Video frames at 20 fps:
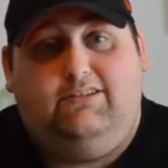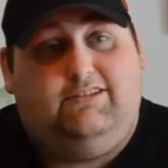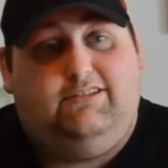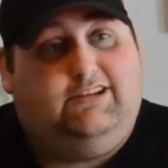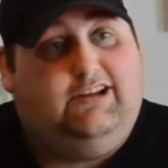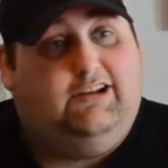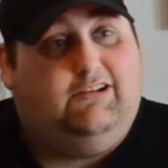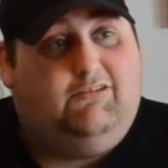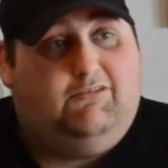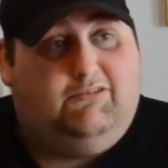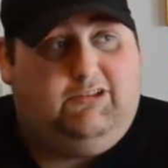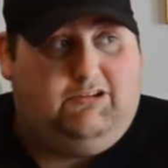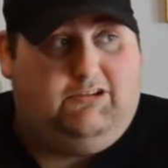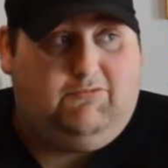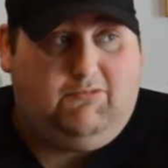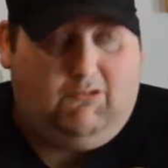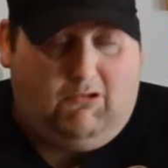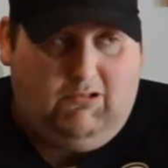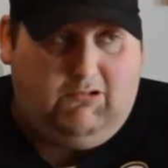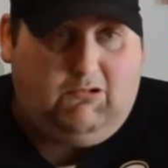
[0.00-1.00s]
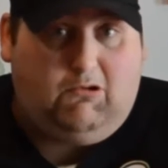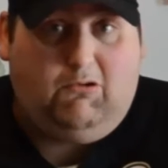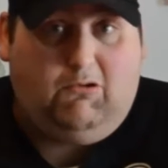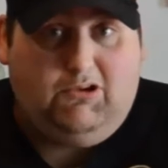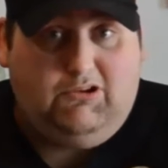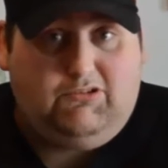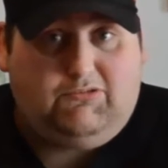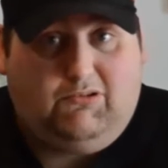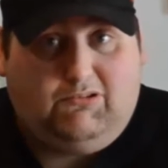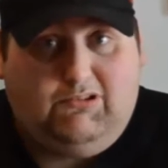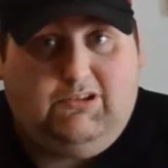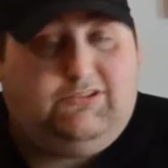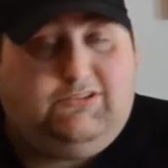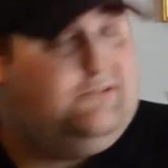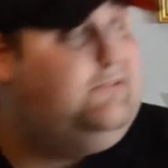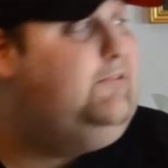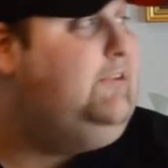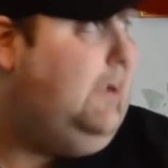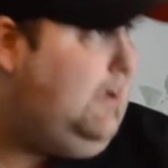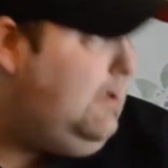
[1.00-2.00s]
You know, you roll always roll a
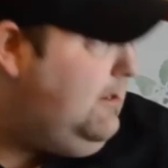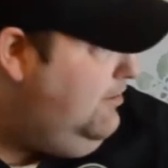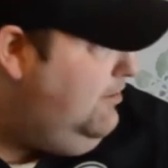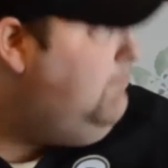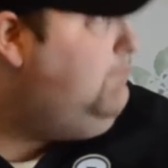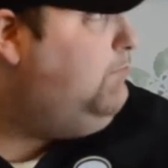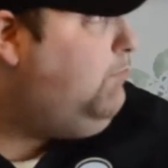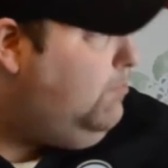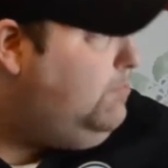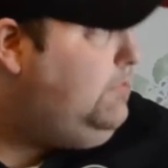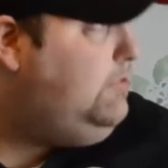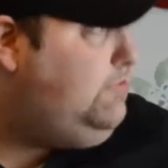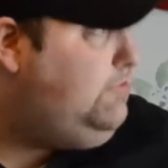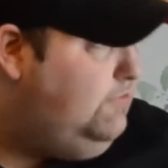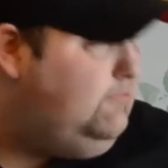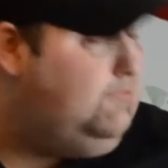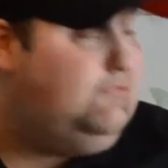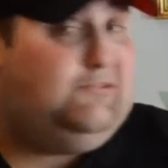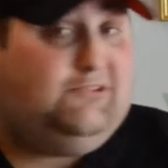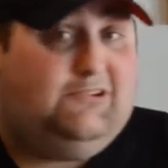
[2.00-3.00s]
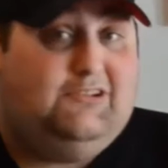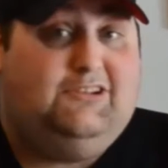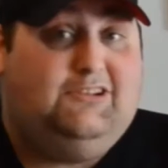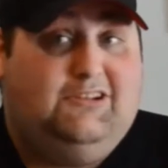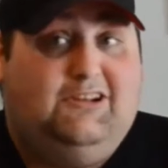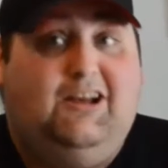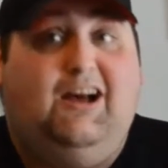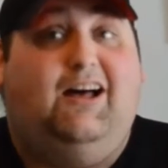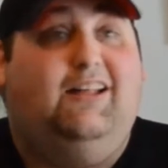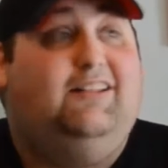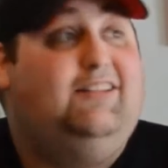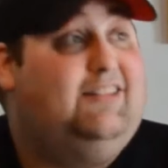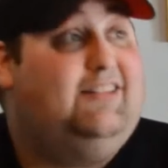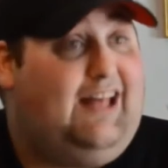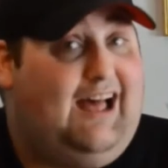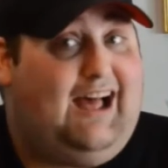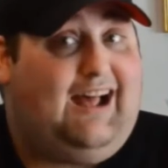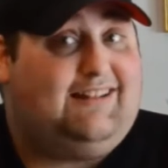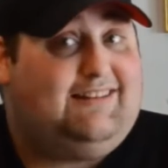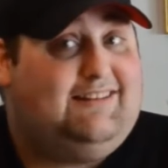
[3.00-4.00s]
two. Yeah, you rolled a two a
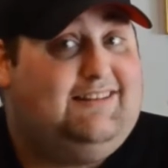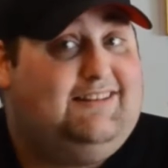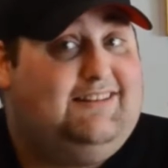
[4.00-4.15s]
lot,